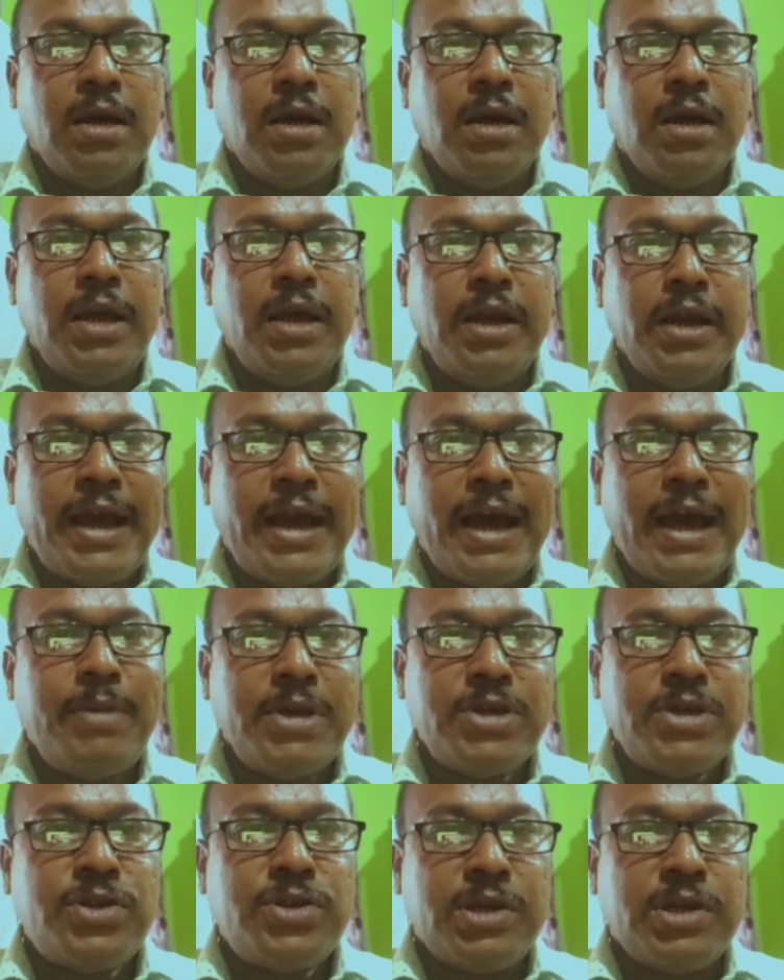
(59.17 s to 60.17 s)
in
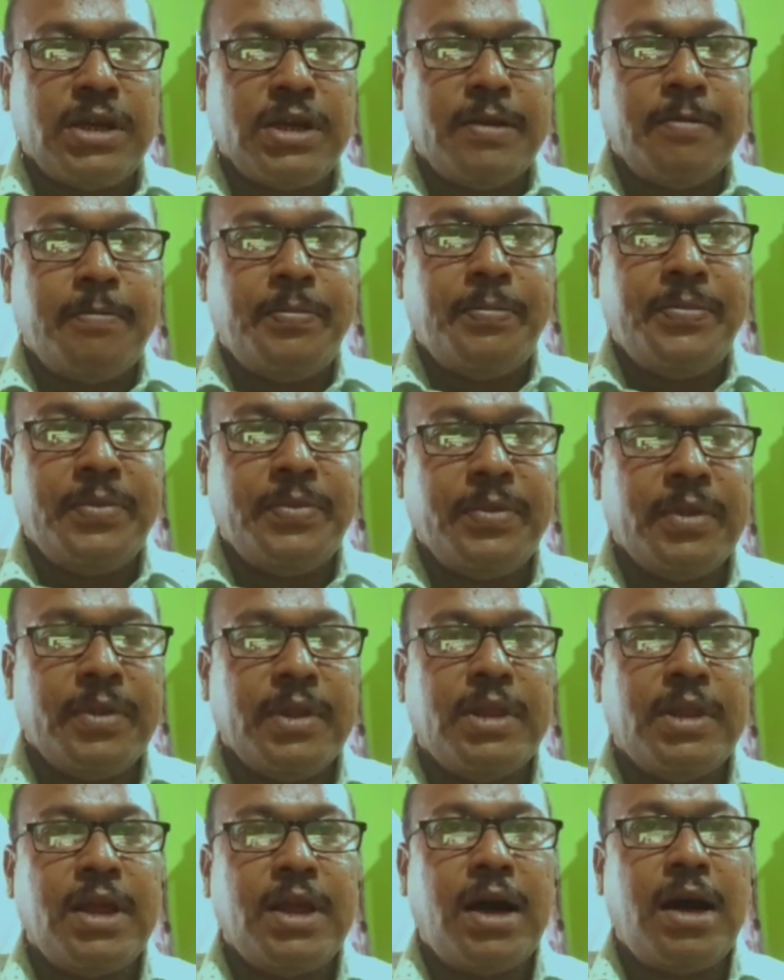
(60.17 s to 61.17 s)
chemistry,
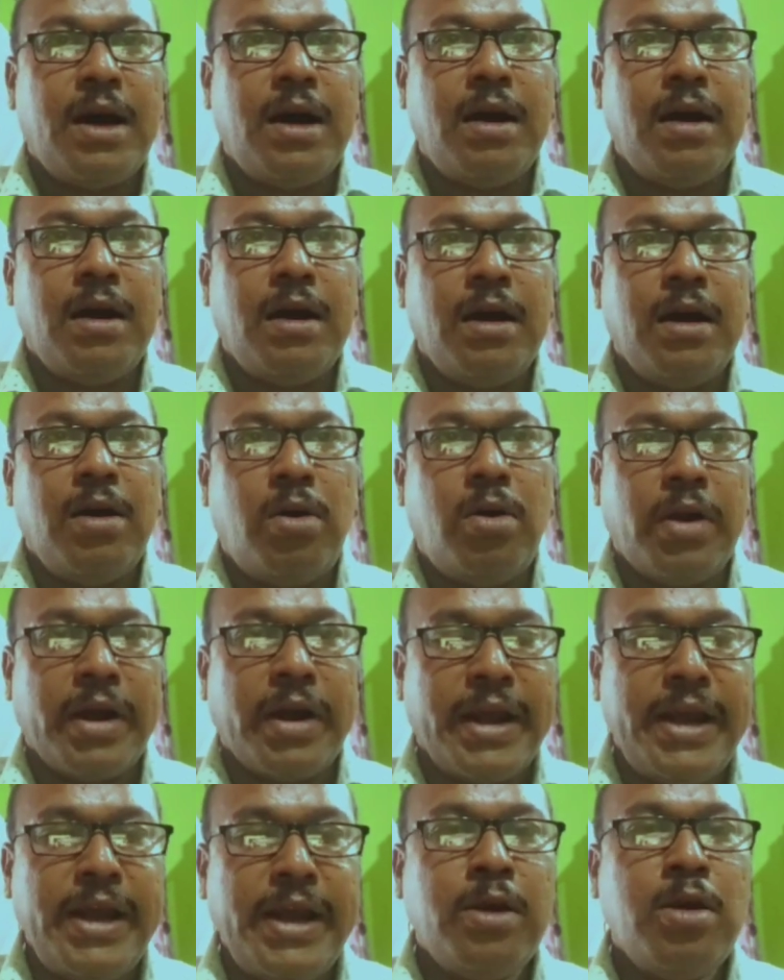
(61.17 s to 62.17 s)
the
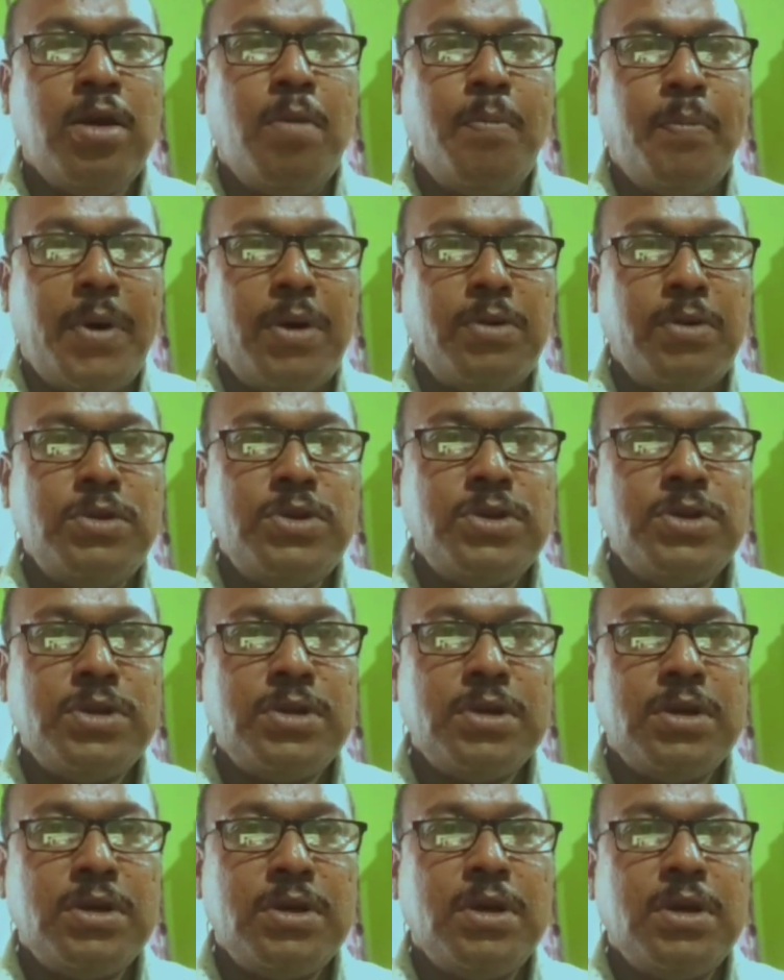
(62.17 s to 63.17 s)
organic
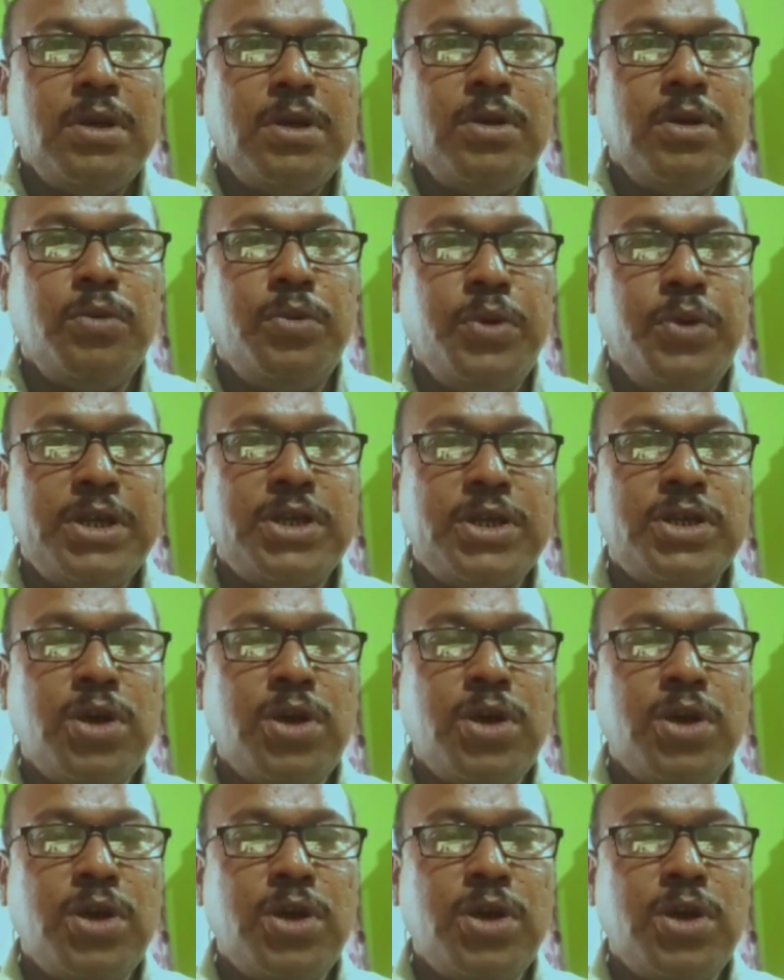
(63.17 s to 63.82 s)
compounds which